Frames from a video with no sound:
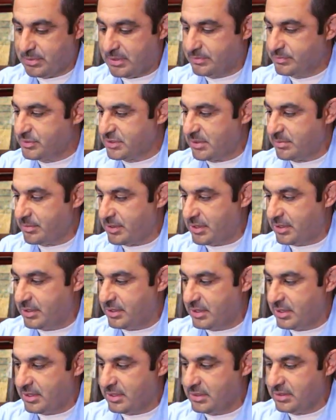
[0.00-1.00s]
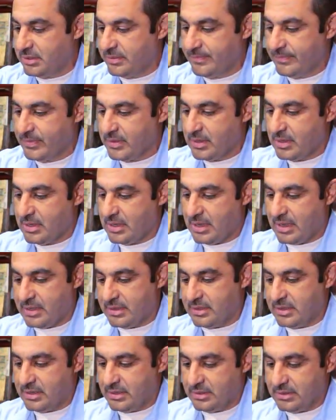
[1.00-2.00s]
pump some air in it, and
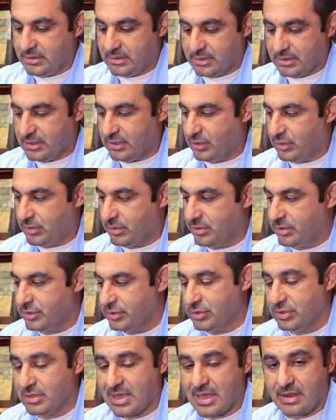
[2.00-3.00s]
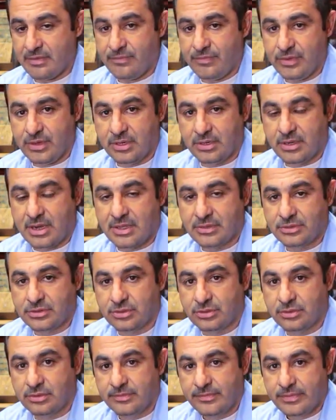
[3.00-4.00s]
then, you know, you got to figure out
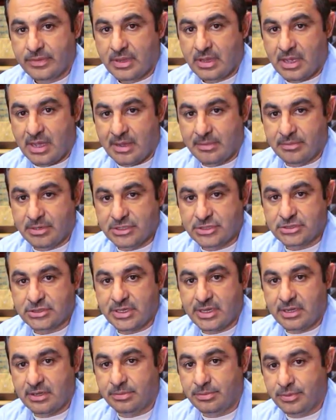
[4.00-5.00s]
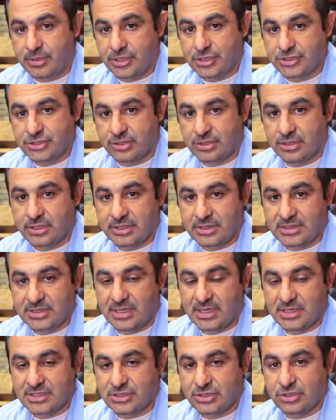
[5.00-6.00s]
though how much air pressure it
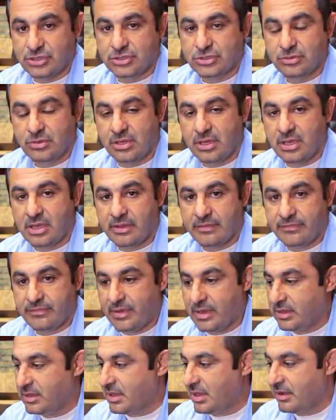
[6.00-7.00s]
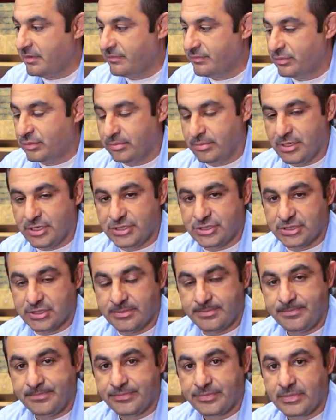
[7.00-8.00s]
takes. Usually you can find that information
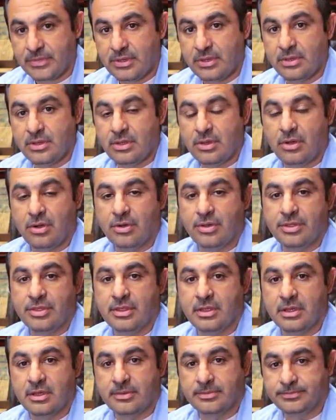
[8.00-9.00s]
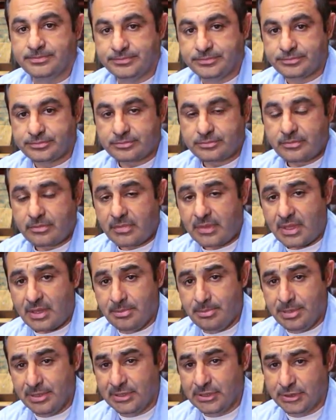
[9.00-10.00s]
on the
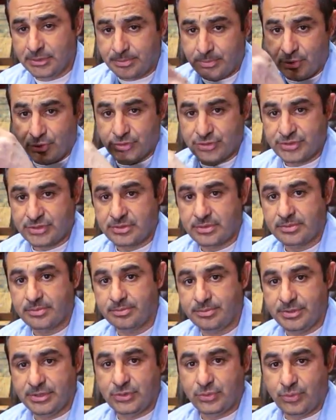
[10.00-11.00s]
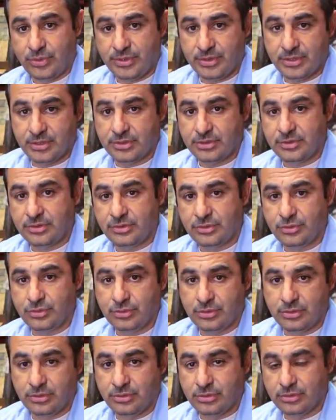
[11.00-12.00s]
pillar post between the
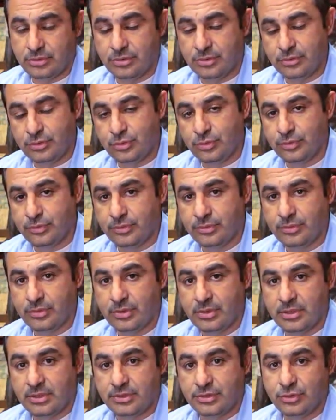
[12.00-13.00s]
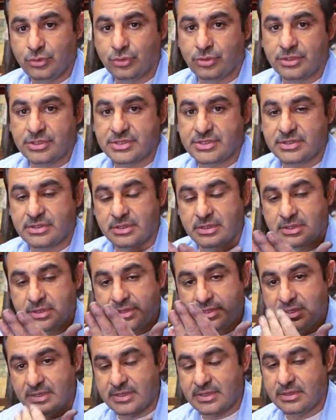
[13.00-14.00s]
two doors,
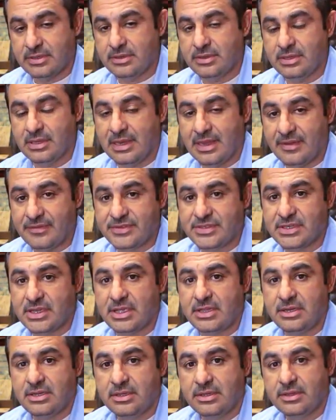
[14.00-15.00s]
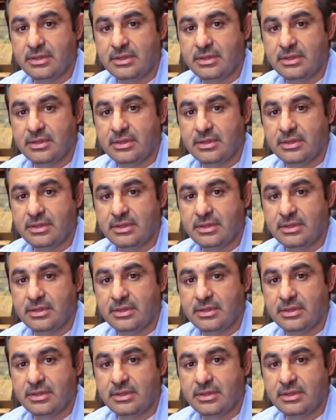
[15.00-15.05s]
the left side.